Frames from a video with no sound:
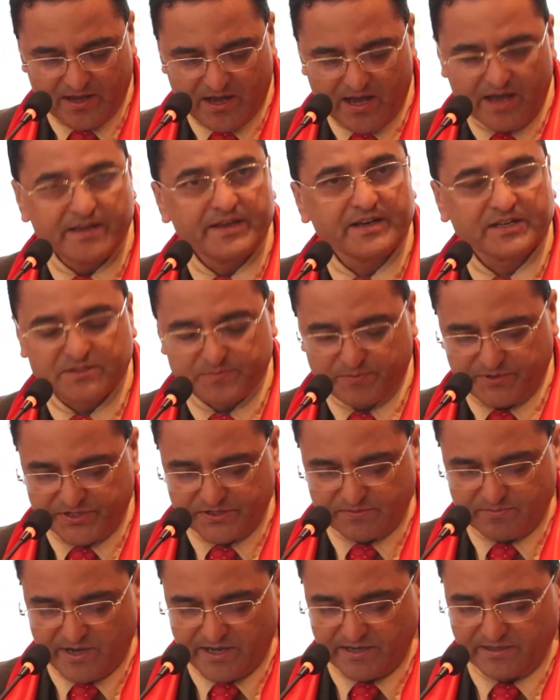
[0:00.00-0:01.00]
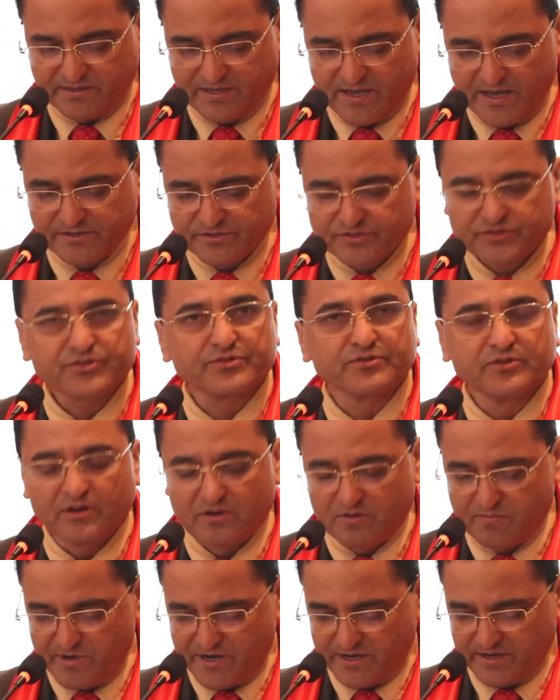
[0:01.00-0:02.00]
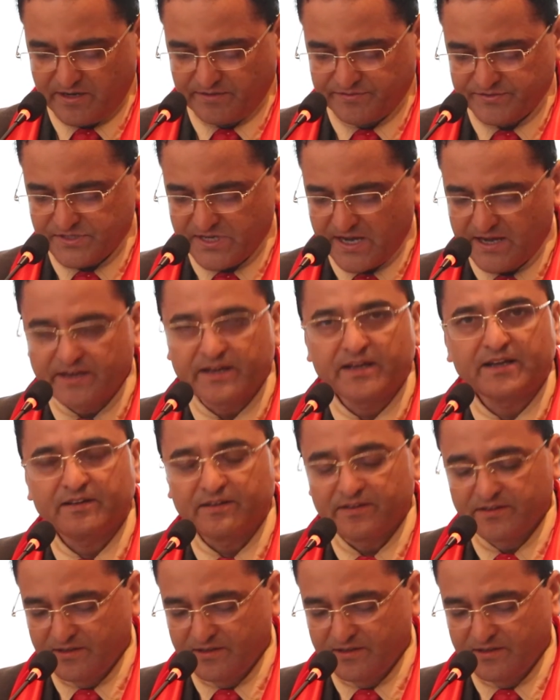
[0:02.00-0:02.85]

I express my thanks to government of China